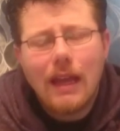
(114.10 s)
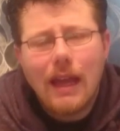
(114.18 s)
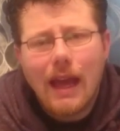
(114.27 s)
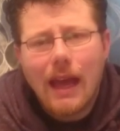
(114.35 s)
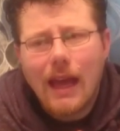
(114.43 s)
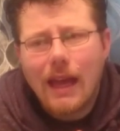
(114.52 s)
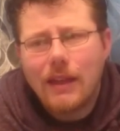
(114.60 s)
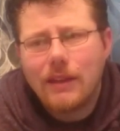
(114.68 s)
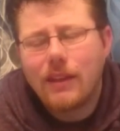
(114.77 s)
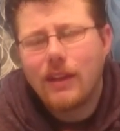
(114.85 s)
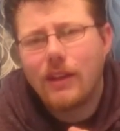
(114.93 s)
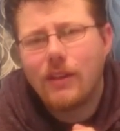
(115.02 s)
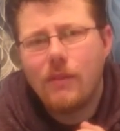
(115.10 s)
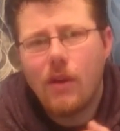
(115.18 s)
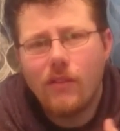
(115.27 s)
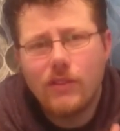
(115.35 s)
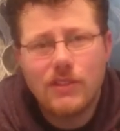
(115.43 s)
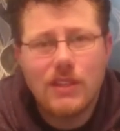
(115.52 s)
And
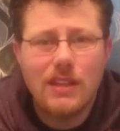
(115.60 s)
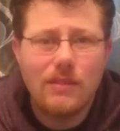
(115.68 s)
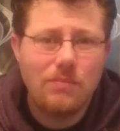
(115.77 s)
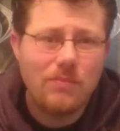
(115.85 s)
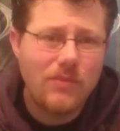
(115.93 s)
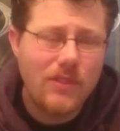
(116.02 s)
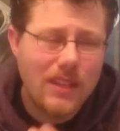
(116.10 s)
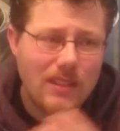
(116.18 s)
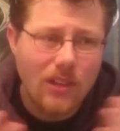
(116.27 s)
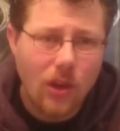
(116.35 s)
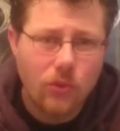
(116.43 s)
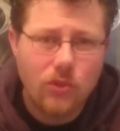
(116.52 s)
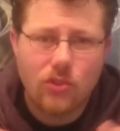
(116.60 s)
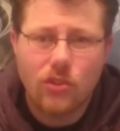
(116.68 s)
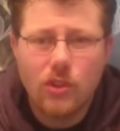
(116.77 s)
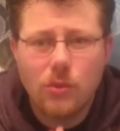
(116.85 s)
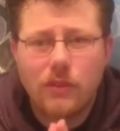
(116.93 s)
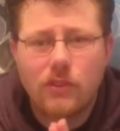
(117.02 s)
obviously, this holds true
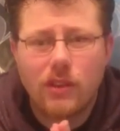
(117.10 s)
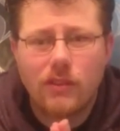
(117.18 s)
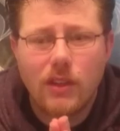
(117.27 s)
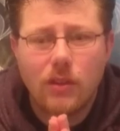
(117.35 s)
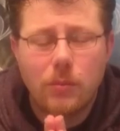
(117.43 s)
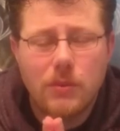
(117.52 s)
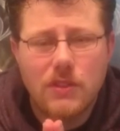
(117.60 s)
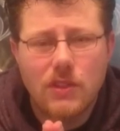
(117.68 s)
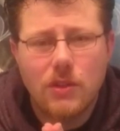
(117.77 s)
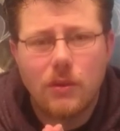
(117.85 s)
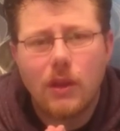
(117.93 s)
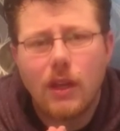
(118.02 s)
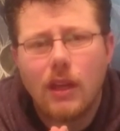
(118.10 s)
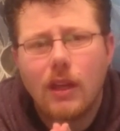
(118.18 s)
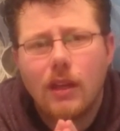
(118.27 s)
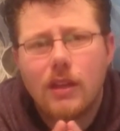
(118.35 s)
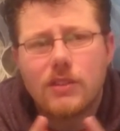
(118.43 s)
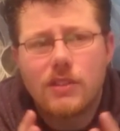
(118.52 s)
with Trivial Pursuit.
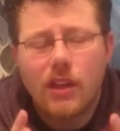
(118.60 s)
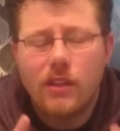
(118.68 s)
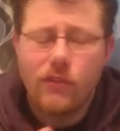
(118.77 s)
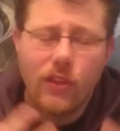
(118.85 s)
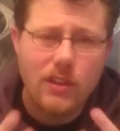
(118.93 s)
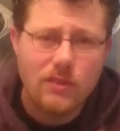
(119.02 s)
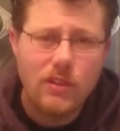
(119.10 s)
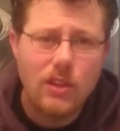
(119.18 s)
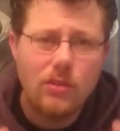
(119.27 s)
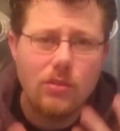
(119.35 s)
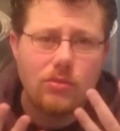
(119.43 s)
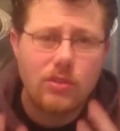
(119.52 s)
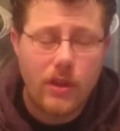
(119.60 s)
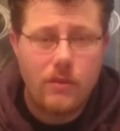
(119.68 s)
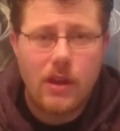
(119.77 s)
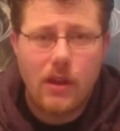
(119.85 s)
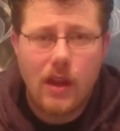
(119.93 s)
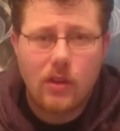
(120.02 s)
So for those of you who don't
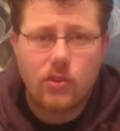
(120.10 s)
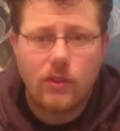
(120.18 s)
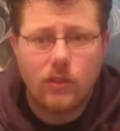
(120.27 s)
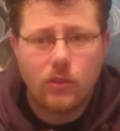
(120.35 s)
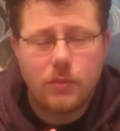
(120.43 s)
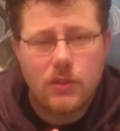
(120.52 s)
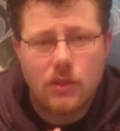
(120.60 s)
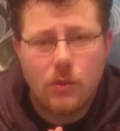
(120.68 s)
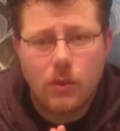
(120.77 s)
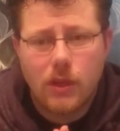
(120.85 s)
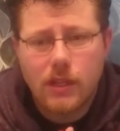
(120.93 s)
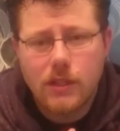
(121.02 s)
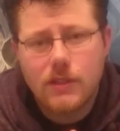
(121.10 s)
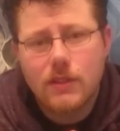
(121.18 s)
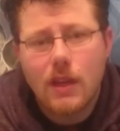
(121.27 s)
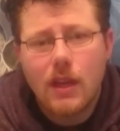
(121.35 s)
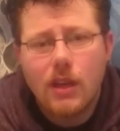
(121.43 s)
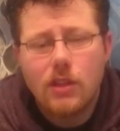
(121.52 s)
know how Trivial Pursuit works,
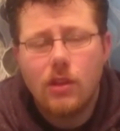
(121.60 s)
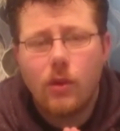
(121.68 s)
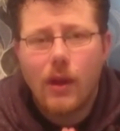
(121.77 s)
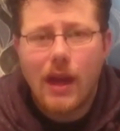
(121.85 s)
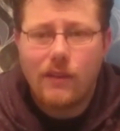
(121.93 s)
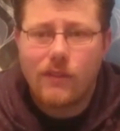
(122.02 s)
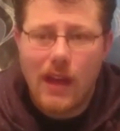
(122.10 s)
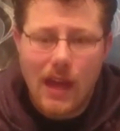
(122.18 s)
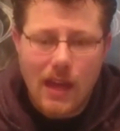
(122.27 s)
you have a